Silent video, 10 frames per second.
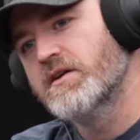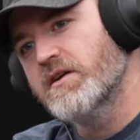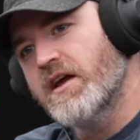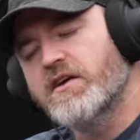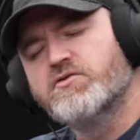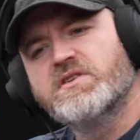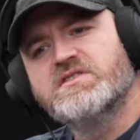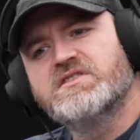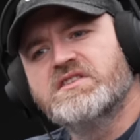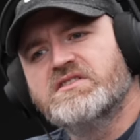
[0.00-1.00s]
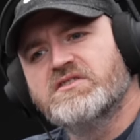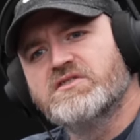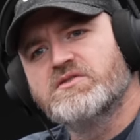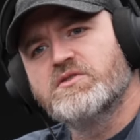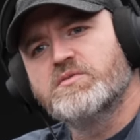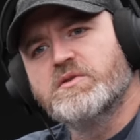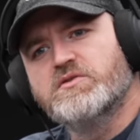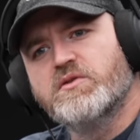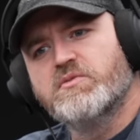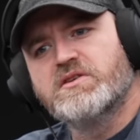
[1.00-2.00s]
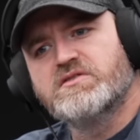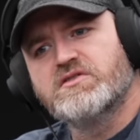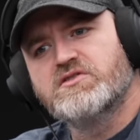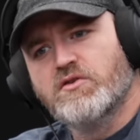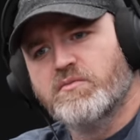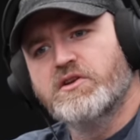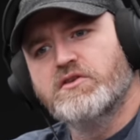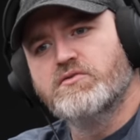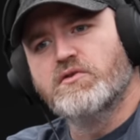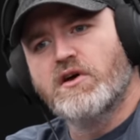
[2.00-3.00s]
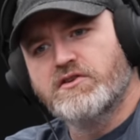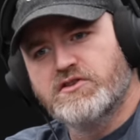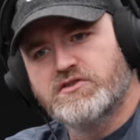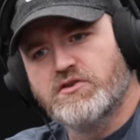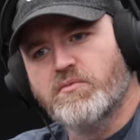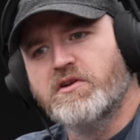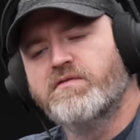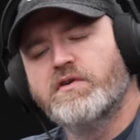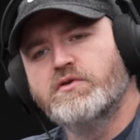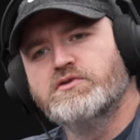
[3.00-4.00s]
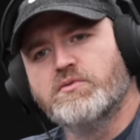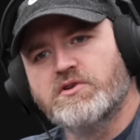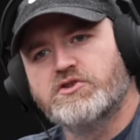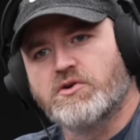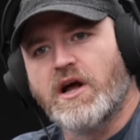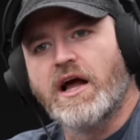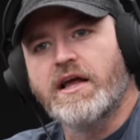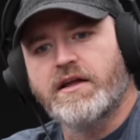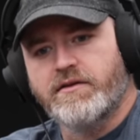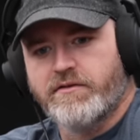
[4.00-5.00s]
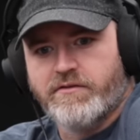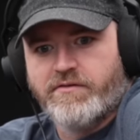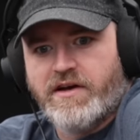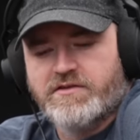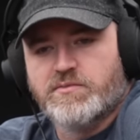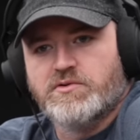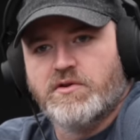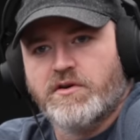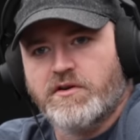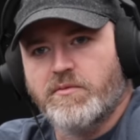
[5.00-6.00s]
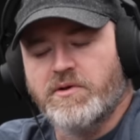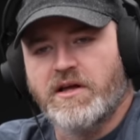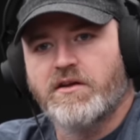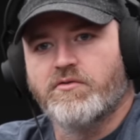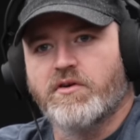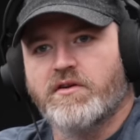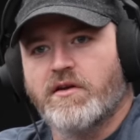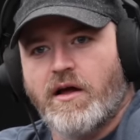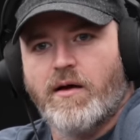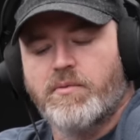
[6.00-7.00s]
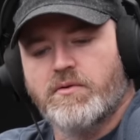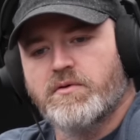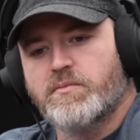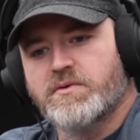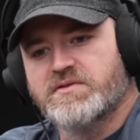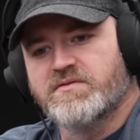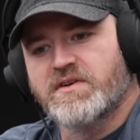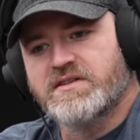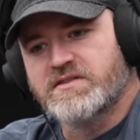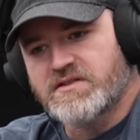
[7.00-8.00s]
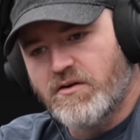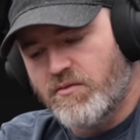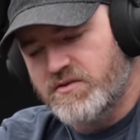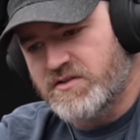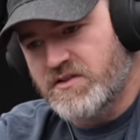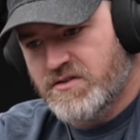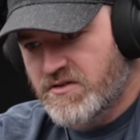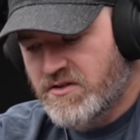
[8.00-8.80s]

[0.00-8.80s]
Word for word: Android is just easier to switch between because there's so many new launches, so many phones you want to try, and the vast majority are going to be Android. Apple only puts devices out once a year.